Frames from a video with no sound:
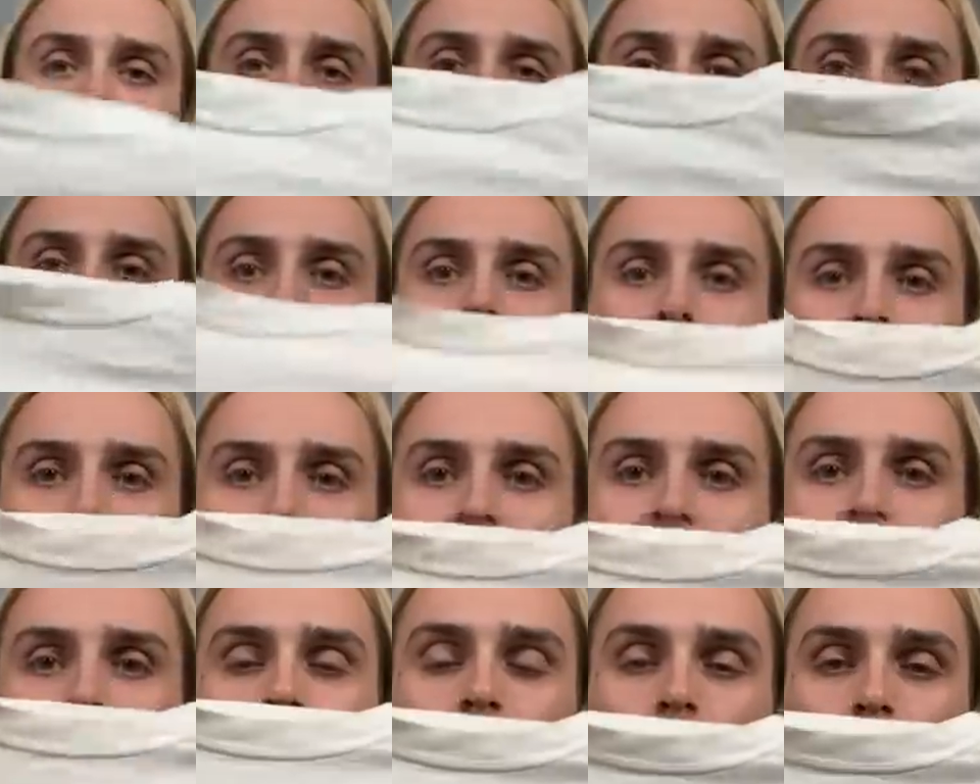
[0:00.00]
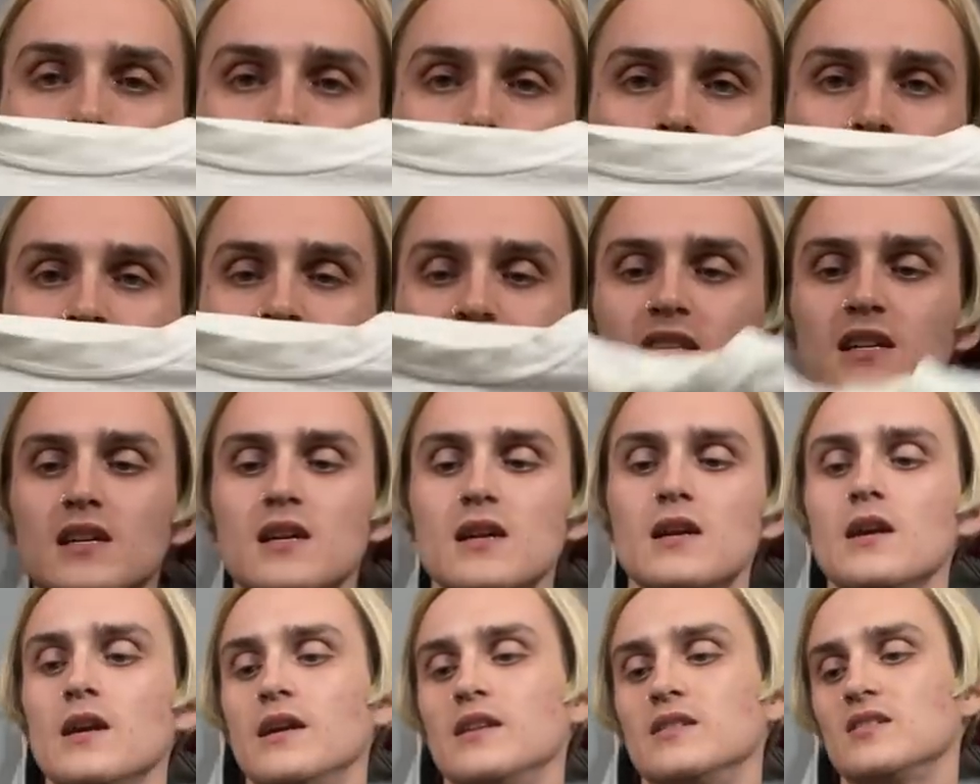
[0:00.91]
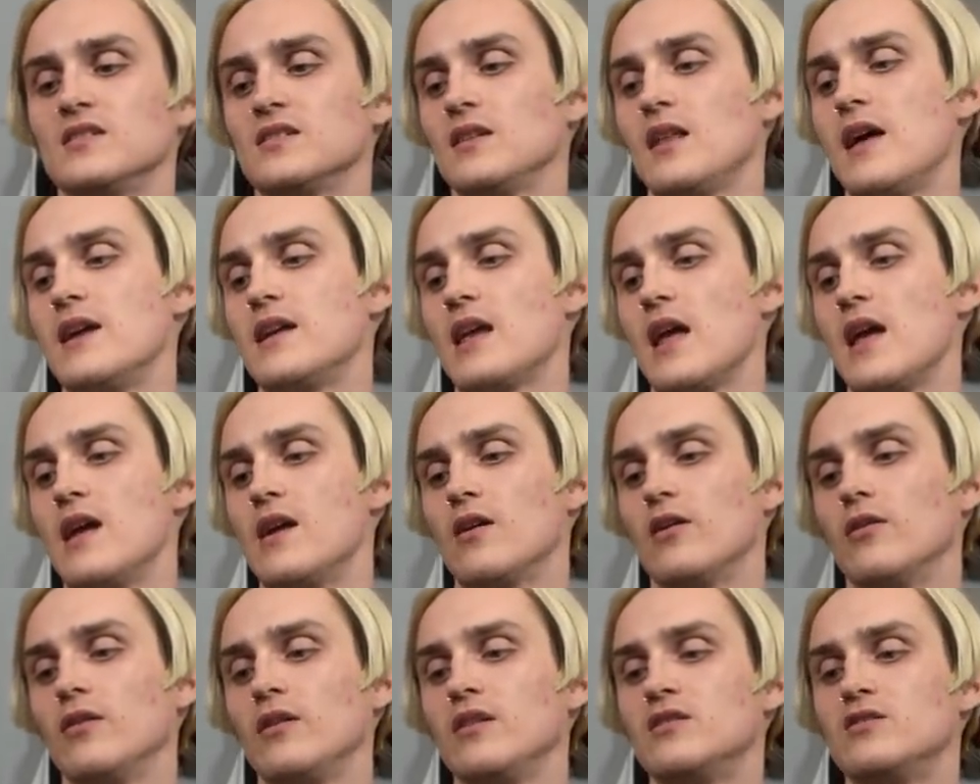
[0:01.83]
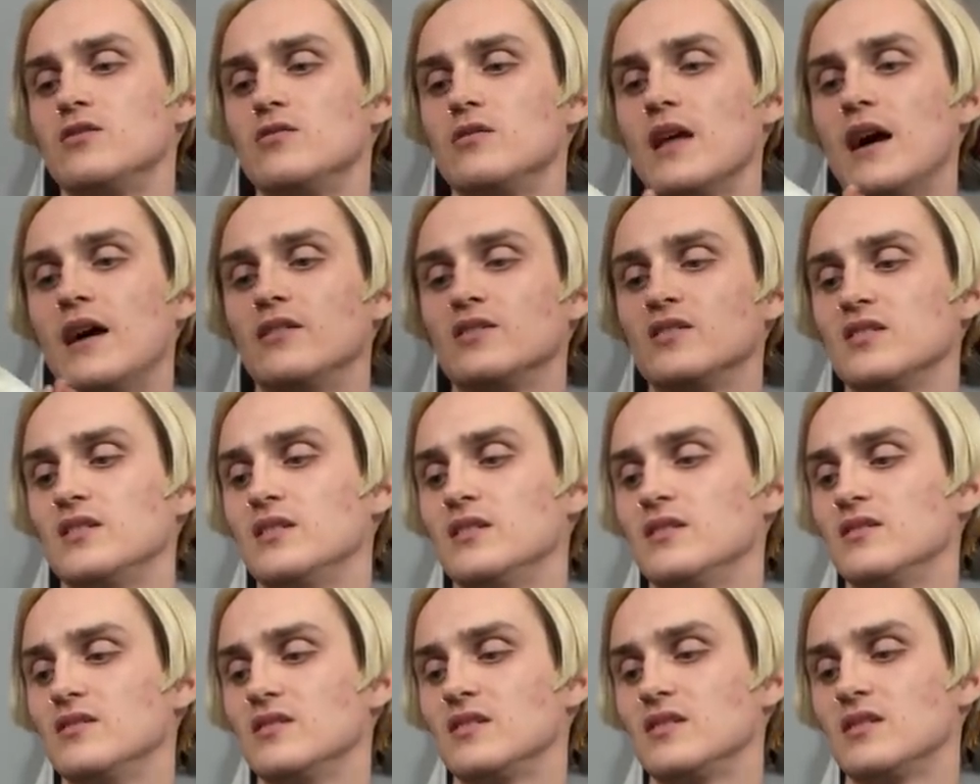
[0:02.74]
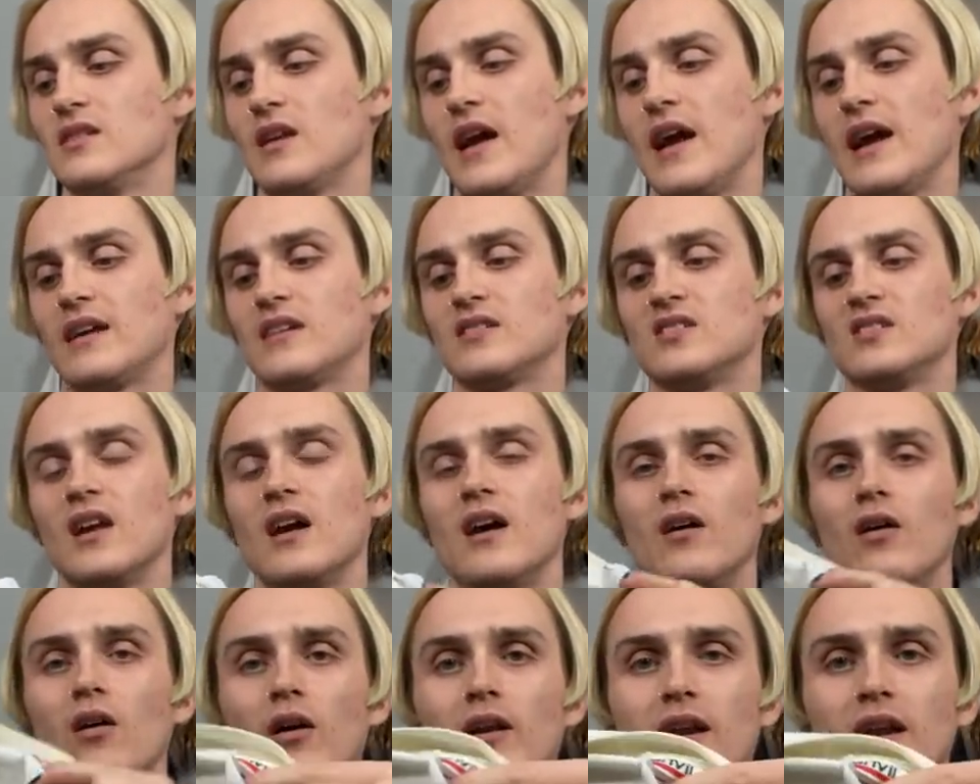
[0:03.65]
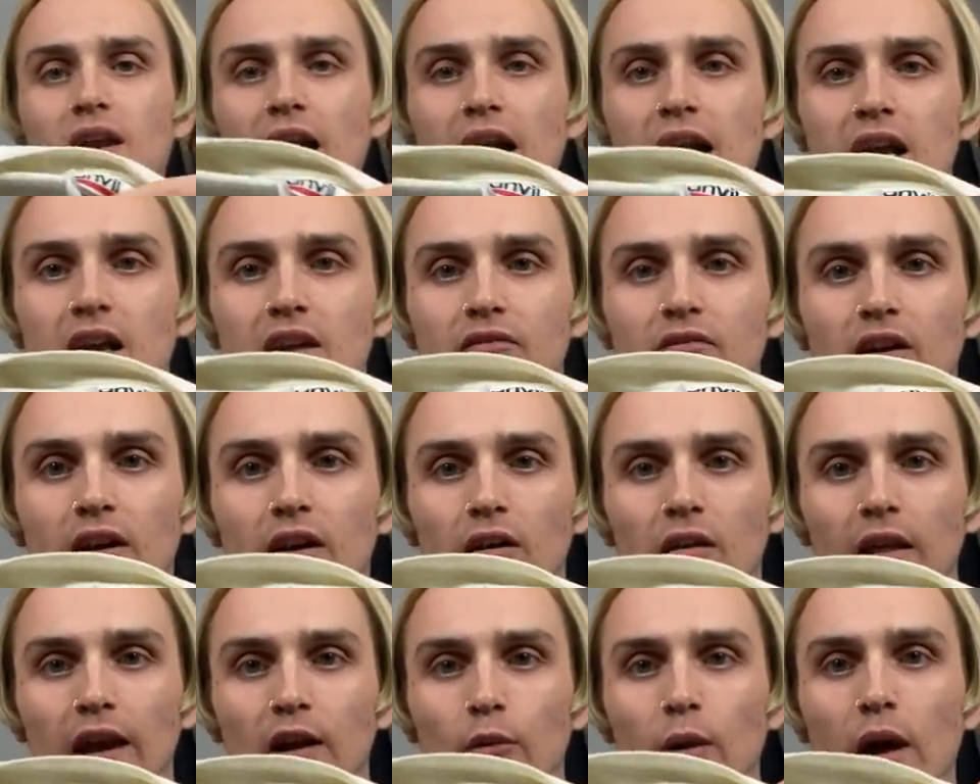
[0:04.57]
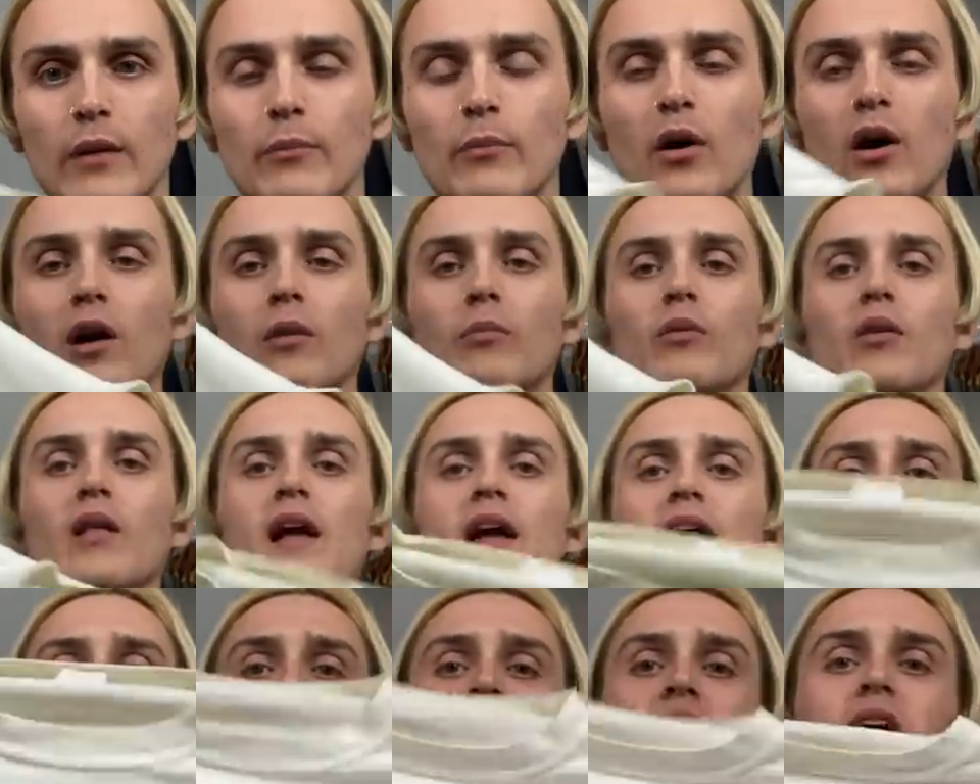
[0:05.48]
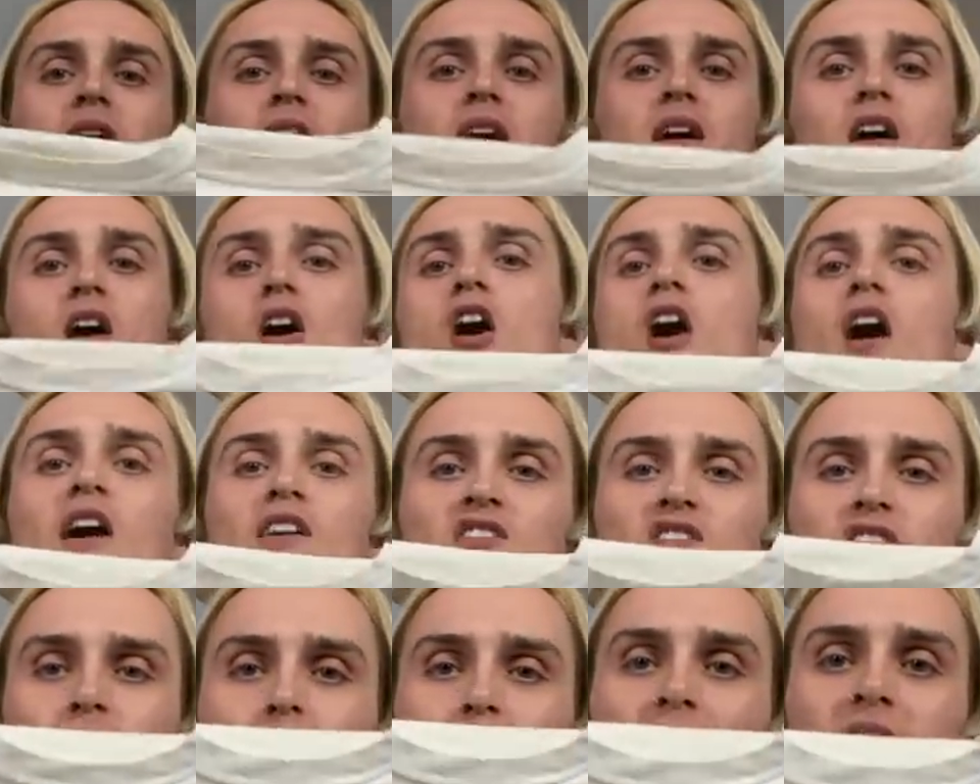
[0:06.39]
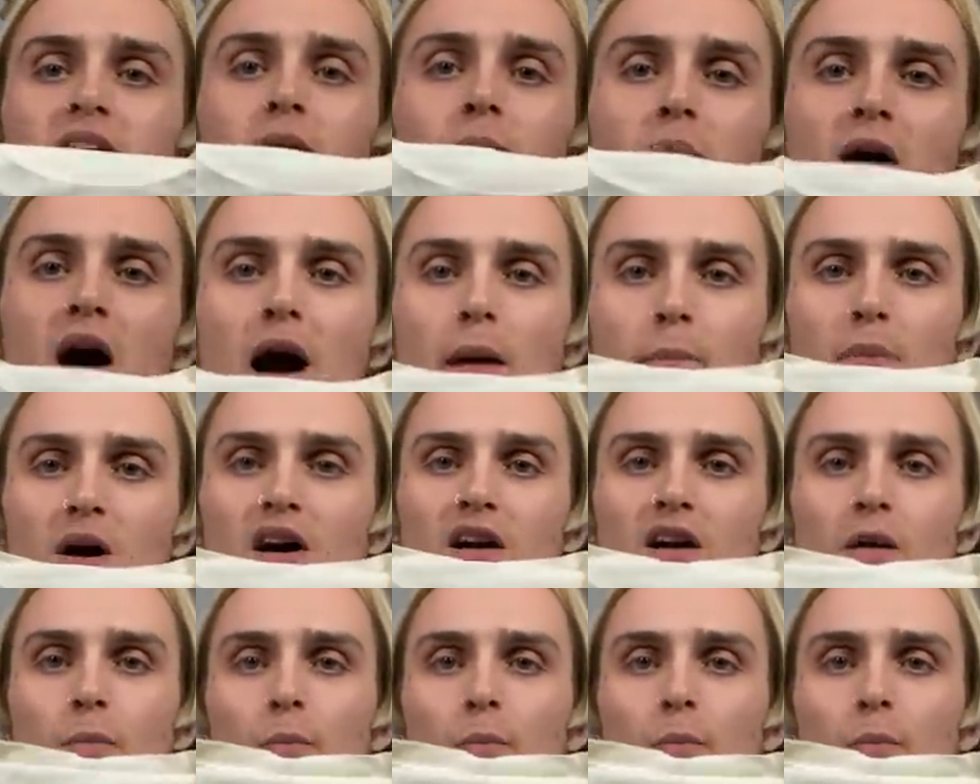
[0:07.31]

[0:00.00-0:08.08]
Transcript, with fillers: New Found Glory tee. It's like a early 2000s XL on an anvil, like red bar blank awesome like pop punk